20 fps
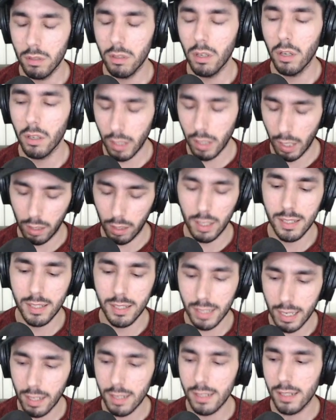
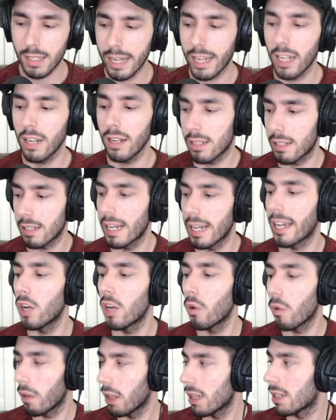Let's take
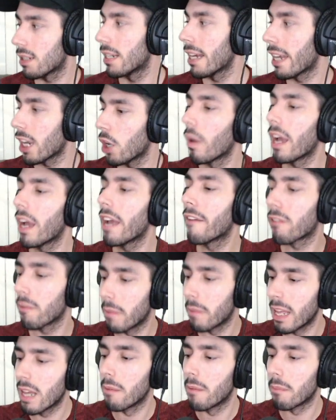it away
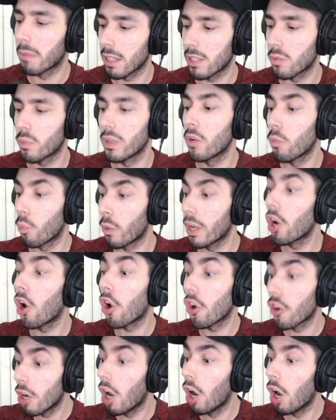from him, because we
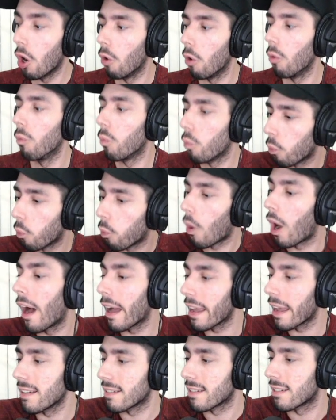all know
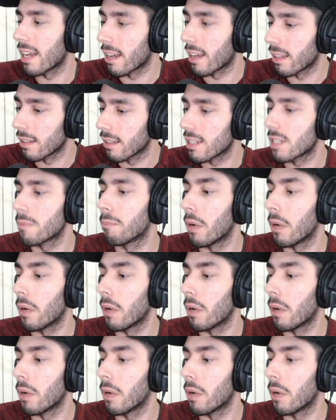why he's saying this.